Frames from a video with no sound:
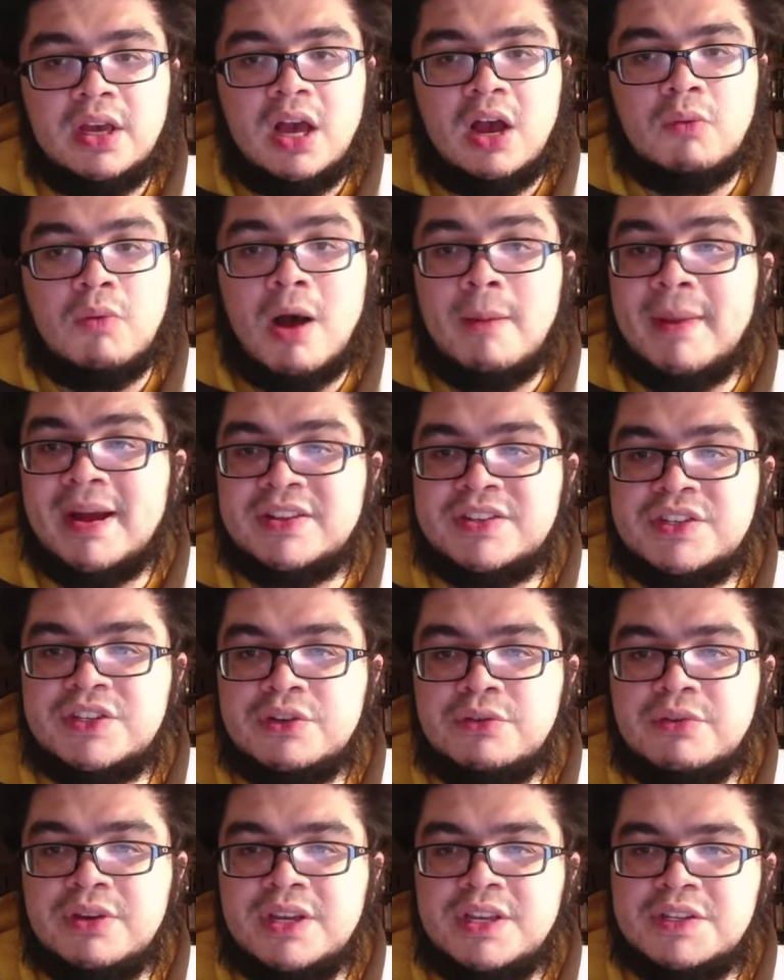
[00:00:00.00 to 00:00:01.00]
While
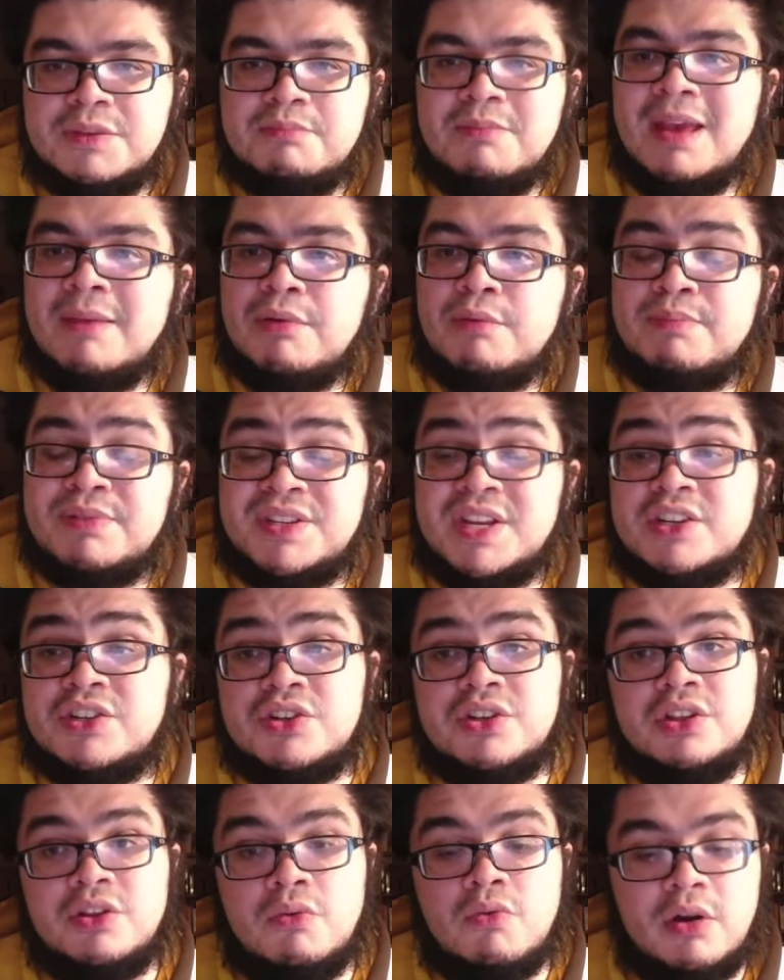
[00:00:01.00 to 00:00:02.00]
Matsui is maybe
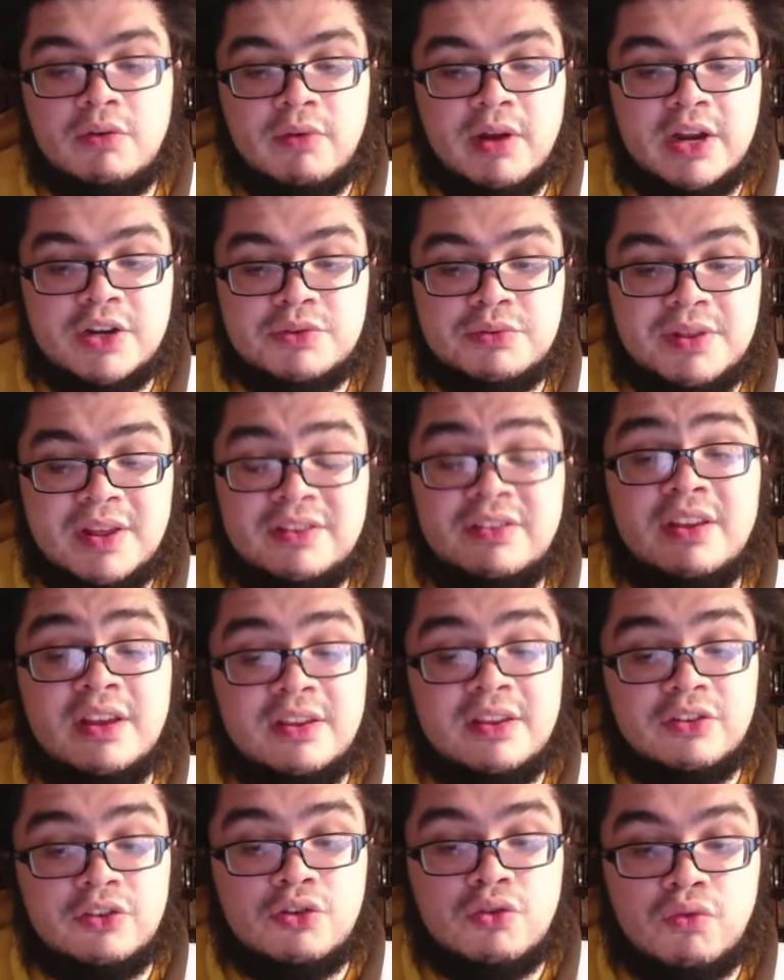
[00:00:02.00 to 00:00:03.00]
potentially in the one range, which I think
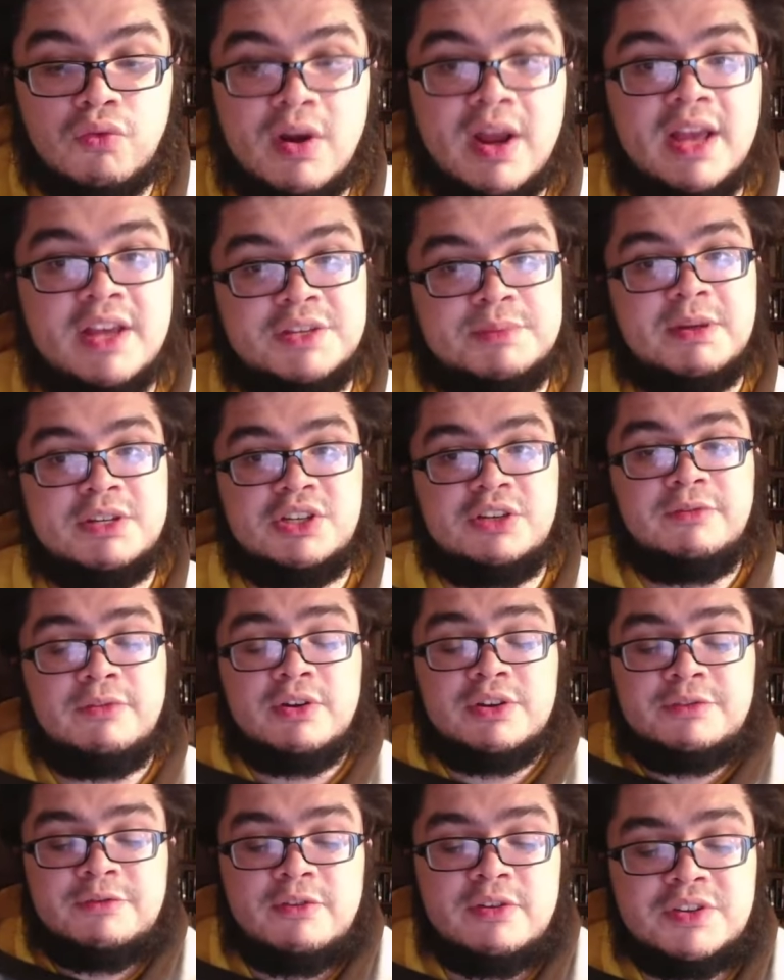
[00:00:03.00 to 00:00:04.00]
is great, especially for
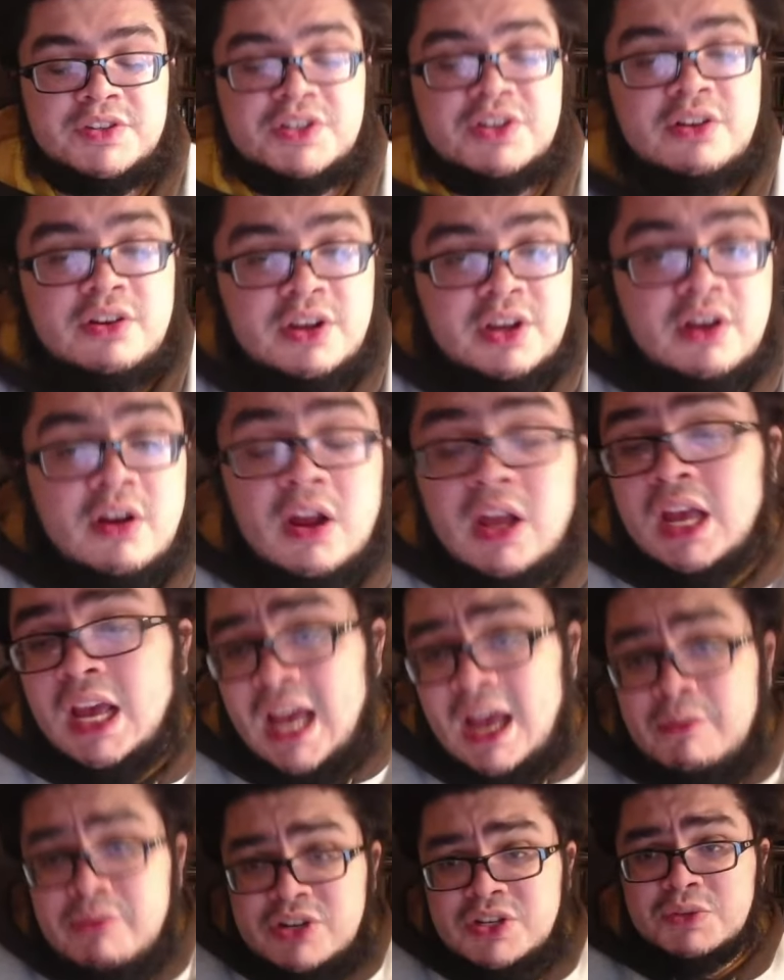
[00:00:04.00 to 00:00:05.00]
his first year here,
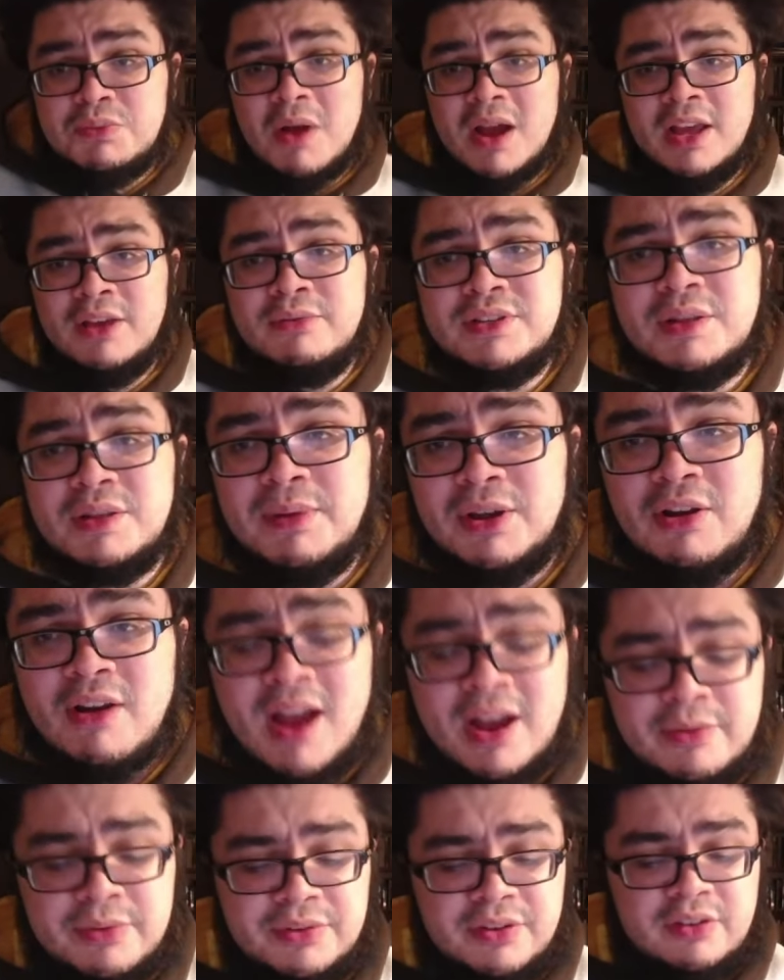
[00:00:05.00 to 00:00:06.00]
and which is why he was the bigger
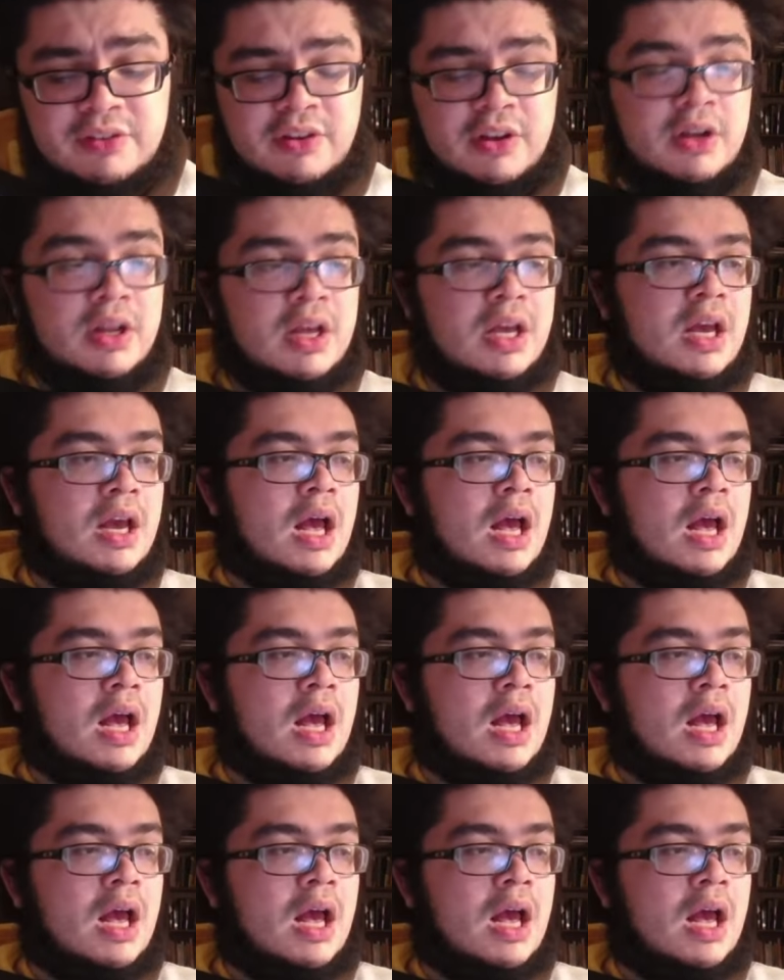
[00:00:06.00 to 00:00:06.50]
acquisition.